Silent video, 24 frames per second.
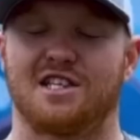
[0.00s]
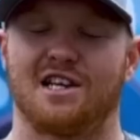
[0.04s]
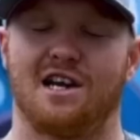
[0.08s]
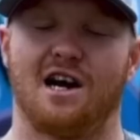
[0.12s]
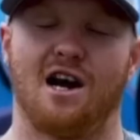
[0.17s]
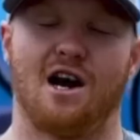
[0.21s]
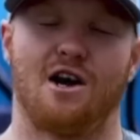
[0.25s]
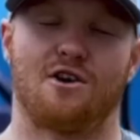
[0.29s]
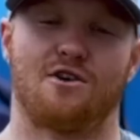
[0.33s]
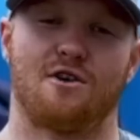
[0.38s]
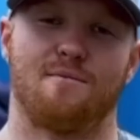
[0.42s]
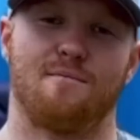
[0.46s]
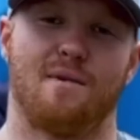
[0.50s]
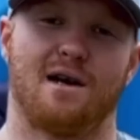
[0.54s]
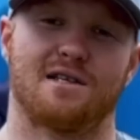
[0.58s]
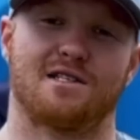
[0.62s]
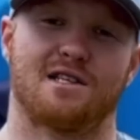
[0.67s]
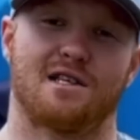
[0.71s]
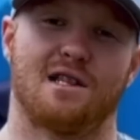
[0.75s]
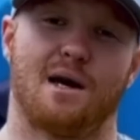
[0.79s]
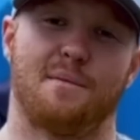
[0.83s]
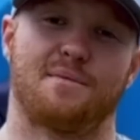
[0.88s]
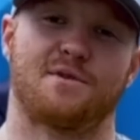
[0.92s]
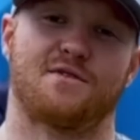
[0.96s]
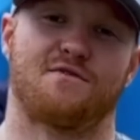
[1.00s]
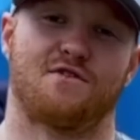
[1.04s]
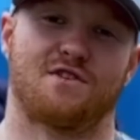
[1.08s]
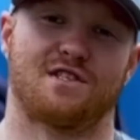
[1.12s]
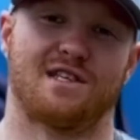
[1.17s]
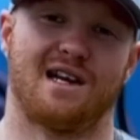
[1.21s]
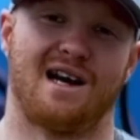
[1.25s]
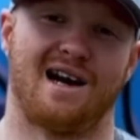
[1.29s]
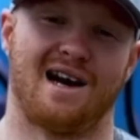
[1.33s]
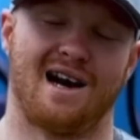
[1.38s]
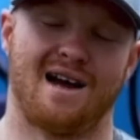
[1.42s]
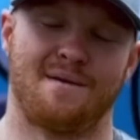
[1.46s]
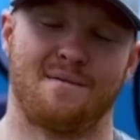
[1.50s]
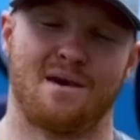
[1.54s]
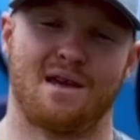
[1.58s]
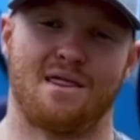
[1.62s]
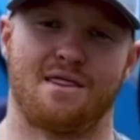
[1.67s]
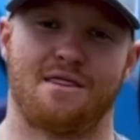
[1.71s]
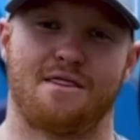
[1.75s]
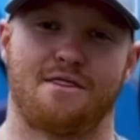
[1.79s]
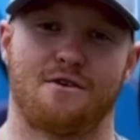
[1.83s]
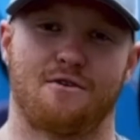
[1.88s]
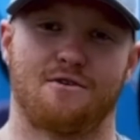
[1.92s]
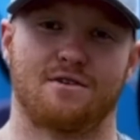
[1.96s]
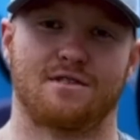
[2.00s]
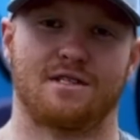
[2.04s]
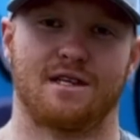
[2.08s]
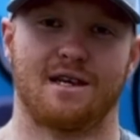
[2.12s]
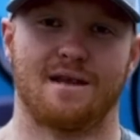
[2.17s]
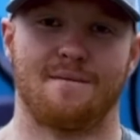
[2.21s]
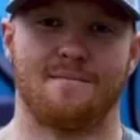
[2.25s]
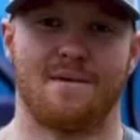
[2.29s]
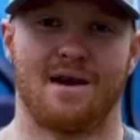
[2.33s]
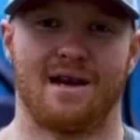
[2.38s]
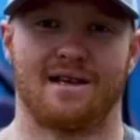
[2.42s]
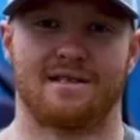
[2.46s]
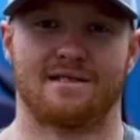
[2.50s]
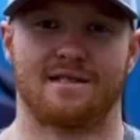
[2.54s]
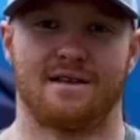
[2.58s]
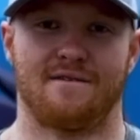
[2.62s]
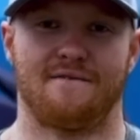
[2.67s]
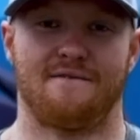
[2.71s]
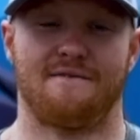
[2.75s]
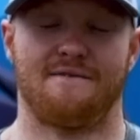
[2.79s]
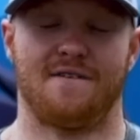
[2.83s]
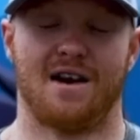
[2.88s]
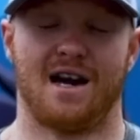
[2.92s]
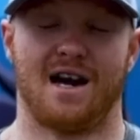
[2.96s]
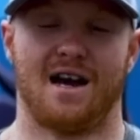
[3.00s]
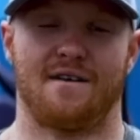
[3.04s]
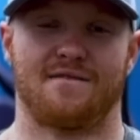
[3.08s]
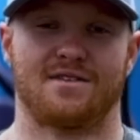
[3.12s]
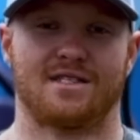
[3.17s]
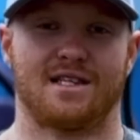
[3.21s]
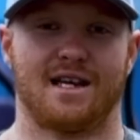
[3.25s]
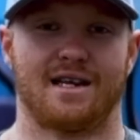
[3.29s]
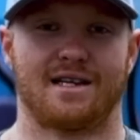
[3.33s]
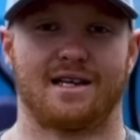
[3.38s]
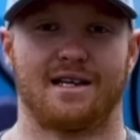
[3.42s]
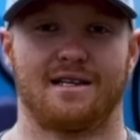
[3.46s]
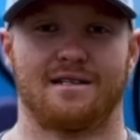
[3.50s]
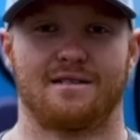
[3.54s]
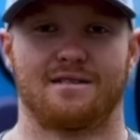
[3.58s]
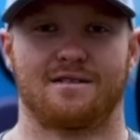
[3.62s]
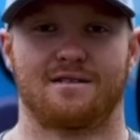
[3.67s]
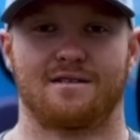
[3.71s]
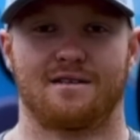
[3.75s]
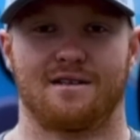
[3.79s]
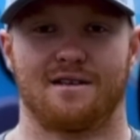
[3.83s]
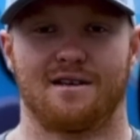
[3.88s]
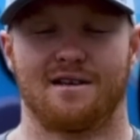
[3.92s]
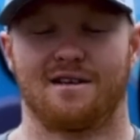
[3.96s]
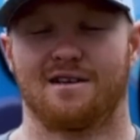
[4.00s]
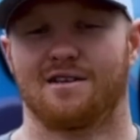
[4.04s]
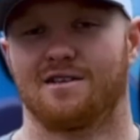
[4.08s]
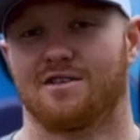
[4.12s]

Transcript: Did 100 muscle ups for time in 13 minutes and 5 seconds.